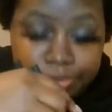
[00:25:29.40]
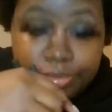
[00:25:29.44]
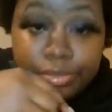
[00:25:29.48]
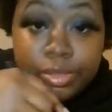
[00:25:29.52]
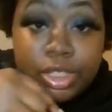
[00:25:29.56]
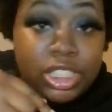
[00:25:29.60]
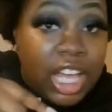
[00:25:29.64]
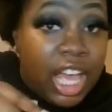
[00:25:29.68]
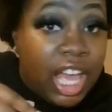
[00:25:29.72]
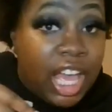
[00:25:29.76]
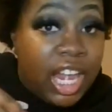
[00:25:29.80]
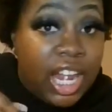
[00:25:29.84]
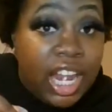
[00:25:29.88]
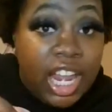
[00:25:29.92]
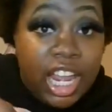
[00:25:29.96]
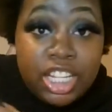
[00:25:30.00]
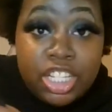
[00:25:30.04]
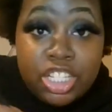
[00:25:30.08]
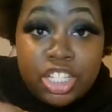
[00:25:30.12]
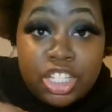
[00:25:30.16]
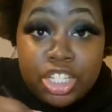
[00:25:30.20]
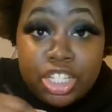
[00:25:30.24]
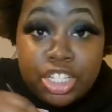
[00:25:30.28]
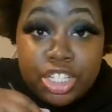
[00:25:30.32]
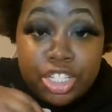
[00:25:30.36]
Said that
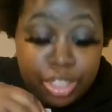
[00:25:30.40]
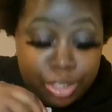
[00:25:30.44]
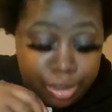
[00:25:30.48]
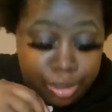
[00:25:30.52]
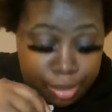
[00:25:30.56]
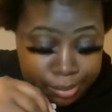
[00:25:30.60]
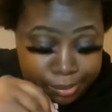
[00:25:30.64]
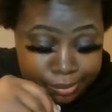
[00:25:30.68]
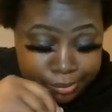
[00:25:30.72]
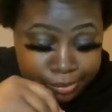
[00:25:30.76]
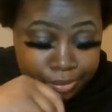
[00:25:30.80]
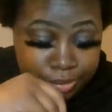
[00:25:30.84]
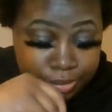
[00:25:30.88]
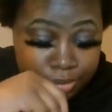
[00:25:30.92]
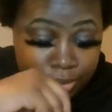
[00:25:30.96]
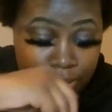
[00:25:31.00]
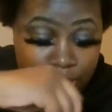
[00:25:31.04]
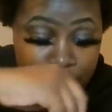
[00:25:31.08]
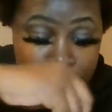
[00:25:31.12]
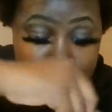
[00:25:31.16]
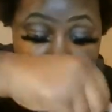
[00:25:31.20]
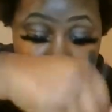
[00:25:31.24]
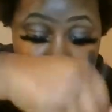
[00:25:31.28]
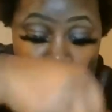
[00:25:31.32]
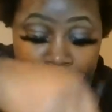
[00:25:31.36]
sister,
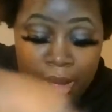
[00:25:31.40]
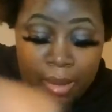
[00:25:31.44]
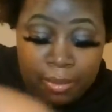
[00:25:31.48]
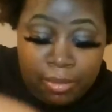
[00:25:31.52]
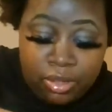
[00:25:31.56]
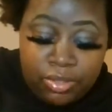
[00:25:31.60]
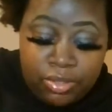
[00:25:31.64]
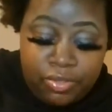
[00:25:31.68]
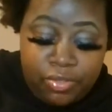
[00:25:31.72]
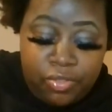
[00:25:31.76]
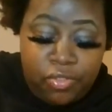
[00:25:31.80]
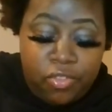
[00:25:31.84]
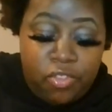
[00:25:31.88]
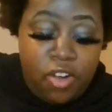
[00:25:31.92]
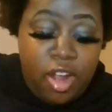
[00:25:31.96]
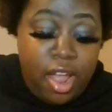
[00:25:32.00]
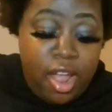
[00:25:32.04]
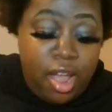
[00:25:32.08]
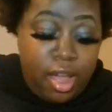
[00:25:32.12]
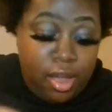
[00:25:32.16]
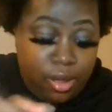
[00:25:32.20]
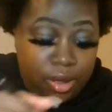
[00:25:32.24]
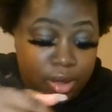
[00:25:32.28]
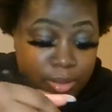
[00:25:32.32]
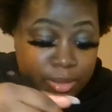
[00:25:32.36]
the mama's
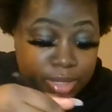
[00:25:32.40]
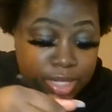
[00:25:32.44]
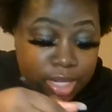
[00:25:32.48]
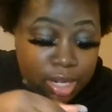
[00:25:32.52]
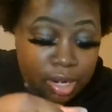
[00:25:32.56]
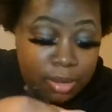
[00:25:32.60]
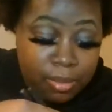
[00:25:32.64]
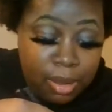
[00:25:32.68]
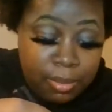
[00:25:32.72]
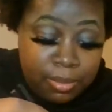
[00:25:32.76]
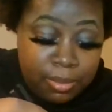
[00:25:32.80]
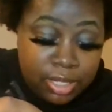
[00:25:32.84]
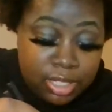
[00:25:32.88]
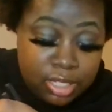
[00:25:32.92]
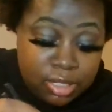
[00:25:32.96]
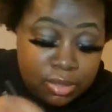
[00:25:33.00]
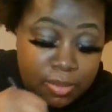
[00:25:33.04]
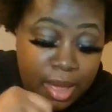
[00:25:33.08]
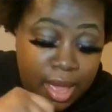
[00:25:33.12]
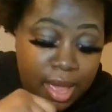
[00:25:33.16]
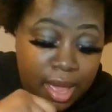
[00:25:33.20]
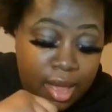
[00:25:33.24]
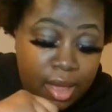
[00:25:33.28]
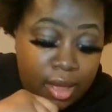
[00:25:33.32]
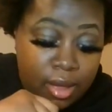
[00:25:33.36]
frown, I'm gonna say the mama's
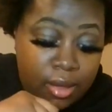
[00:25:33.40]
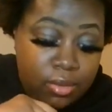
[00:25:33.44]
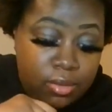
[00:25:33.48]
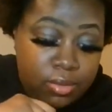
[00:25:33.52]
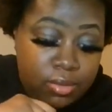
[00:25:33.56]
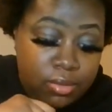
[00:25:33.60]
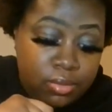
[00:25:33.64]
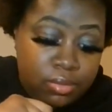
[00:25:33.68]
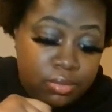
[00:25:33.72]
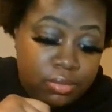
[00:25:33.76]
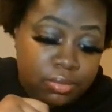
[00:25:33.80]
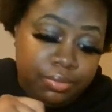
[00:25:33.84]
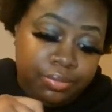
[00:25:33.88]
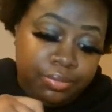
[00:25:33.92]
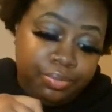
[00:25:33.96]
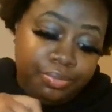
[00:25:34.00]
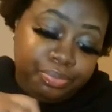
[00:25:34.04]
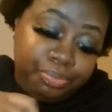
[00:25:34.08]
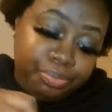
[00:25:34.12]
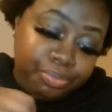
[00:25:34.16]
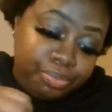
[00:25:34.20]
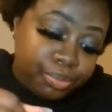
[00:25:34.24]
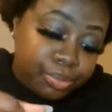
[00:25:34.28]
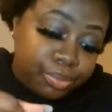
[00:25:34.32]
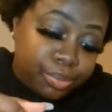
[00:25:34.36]
smile
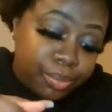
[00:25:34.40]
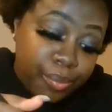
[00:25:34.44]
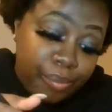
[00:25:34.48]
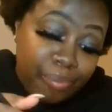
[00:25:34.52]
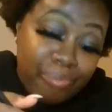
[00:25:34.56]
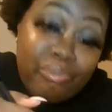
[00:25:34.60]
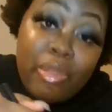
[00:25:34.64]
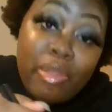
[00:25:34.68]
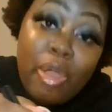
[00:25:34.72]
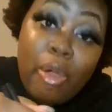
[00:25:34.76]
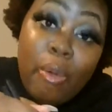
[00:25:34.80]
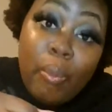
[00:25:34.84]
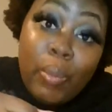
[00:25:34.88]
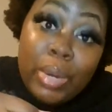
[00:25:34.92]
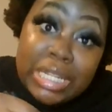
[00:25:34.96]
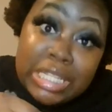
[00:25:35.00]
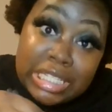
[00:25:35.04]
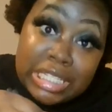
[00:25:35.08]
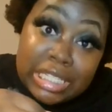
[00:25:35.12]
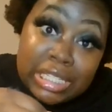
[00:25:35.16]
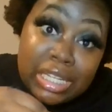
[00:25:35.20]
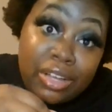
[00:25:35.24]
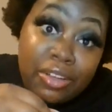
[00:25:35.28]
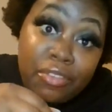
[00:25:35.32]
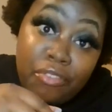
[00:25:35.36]
went
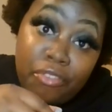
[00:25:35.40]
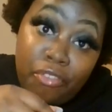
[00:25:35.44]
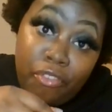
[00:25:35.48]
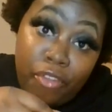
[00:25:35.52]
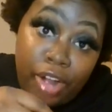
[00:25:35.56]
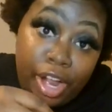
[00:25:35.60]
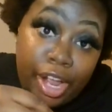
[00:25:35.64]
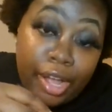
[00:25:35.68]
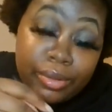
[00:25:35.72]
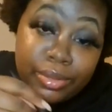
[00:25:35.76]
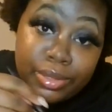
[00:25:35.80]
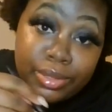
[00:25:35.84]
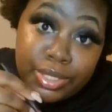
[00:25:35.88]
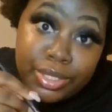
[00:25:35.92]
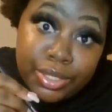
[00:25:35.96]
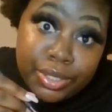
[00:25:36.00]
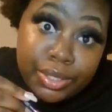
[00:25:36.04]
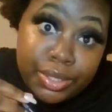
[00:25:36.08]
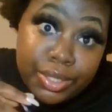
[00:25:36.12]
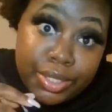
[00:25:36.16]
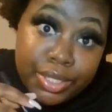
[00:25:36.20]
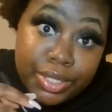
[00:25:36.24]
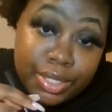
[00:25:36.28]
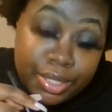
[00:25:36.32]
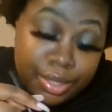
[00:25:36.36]
to a frown,
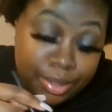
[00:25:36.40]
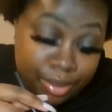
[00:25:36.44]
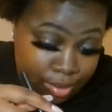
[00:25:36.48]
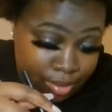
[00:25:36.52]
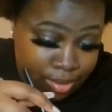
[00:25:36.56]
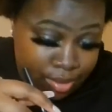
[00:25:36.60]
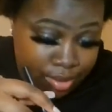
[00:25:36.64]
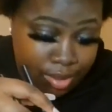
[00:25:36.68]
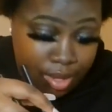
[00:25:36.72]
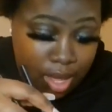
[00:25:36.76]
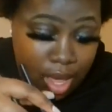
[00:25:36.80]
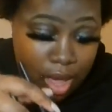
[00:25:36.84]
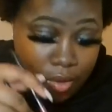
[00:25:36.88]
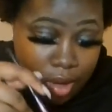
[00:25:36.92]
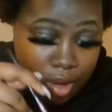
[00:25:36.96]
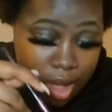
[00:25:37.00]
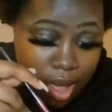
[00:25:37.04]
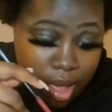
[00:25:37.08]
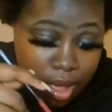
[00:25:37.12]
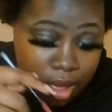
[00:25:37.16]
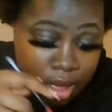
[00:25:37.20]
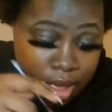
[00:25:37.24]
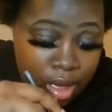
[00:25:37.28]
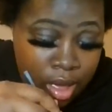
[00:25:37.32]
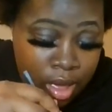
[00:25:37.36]
sis.
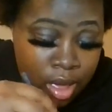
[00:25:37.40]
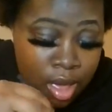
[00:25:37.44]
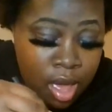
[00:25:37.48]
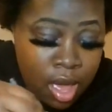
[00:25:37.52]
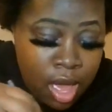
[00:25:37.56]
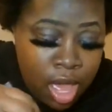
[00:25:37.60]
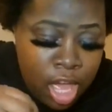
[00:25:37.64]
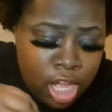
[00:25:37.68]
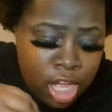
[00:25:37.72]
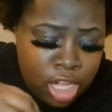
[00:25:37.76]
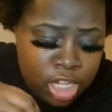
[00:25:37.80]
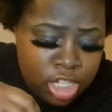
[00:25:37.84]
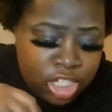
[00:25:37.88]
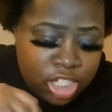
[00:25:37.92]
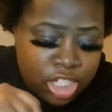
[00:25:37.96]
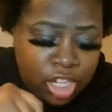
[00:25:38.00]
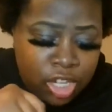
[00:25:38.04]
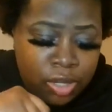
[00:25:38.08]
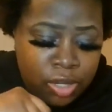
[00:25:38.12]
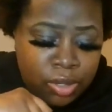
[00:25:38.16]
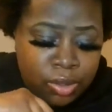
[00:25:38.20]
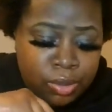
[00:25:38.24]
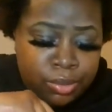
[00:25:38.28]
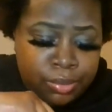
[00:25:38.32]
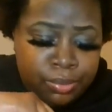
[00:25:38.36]
Okay?
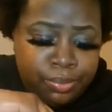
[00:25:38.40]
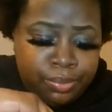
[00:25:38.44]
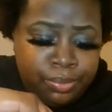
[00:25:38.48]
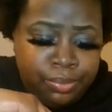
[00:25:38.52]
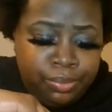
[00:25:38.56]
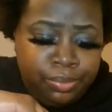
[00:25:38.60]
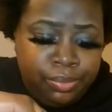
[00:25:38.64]
So